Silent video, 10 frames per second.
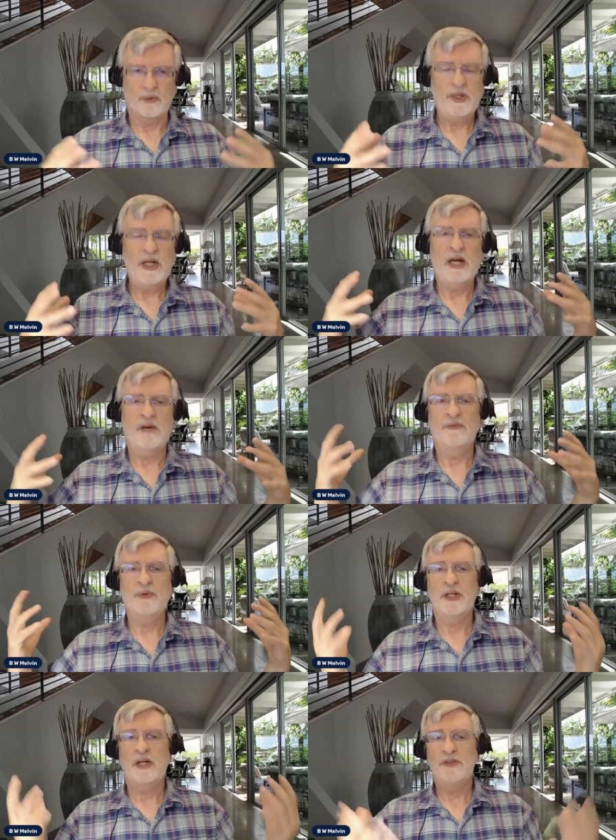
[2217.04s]
we have
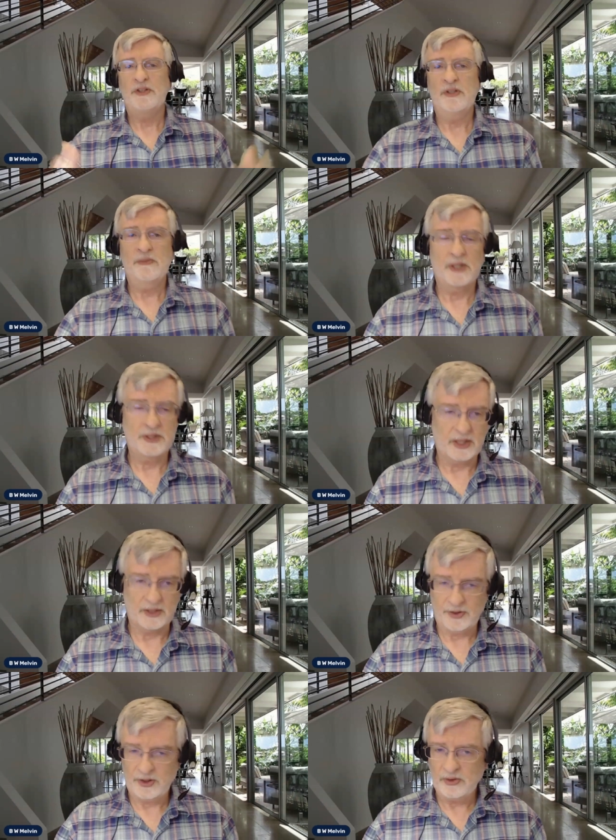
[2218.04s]
we love you so much that
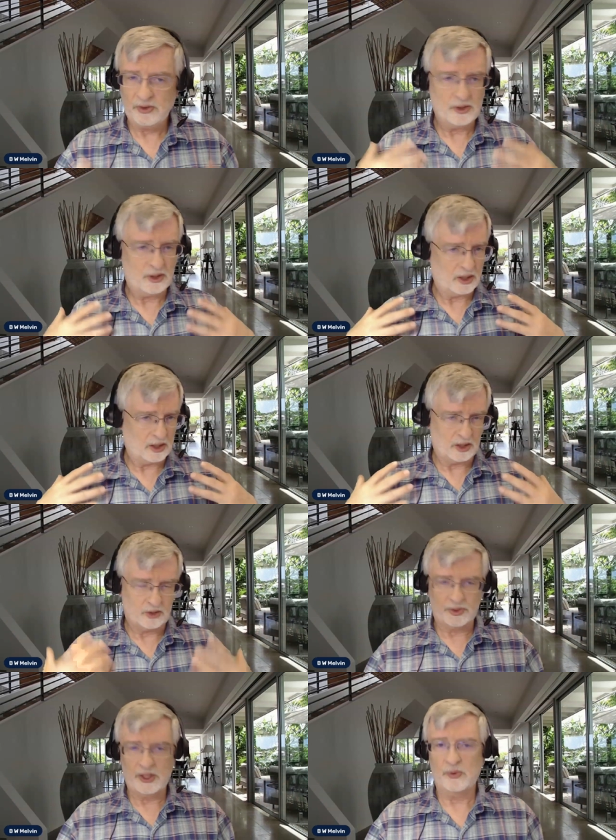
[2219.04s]
if you don't
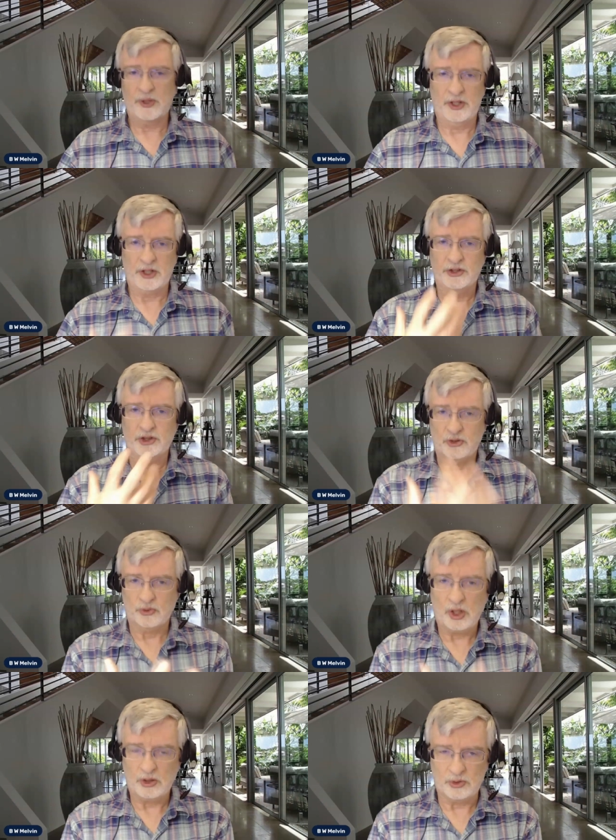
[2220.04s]
agree with the
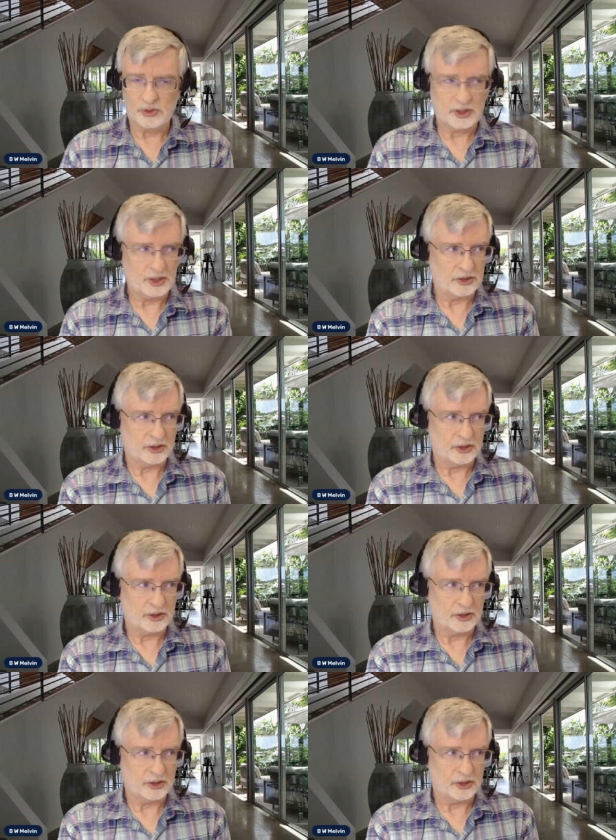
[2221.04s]
struggle against the